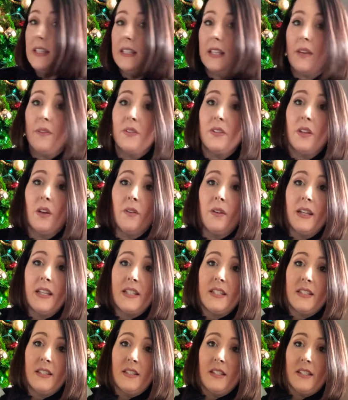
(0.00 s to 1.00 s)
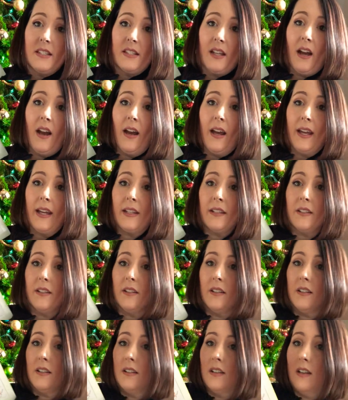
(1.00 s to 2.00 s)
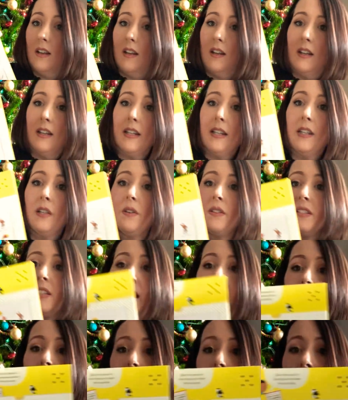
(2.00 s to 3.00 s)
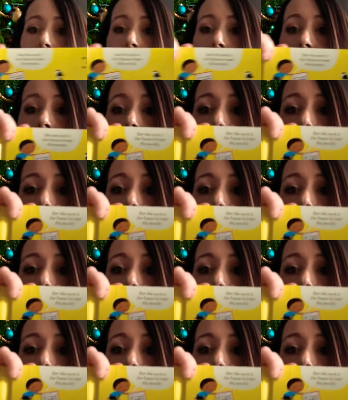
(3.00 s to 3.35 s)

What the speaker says: is, even though it's designed, you know, it's kind of got like